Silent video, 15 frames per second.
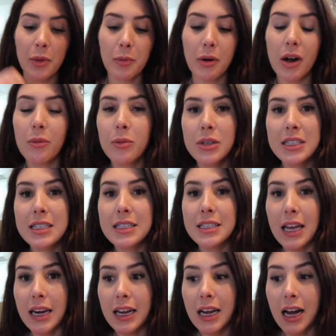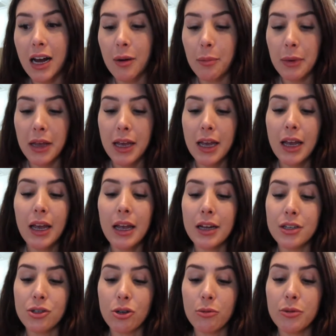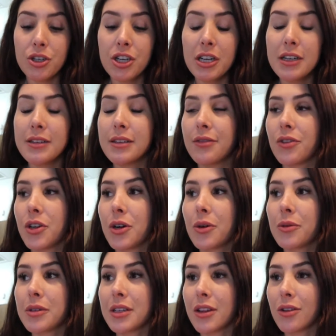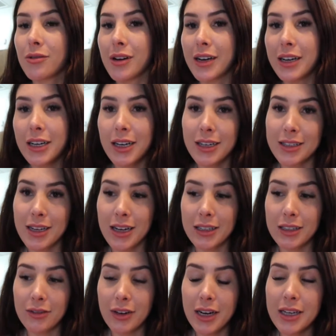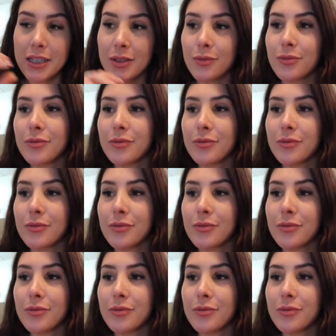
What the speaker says: The problem when setting up a sewing machine is if you don't thread it exactly right.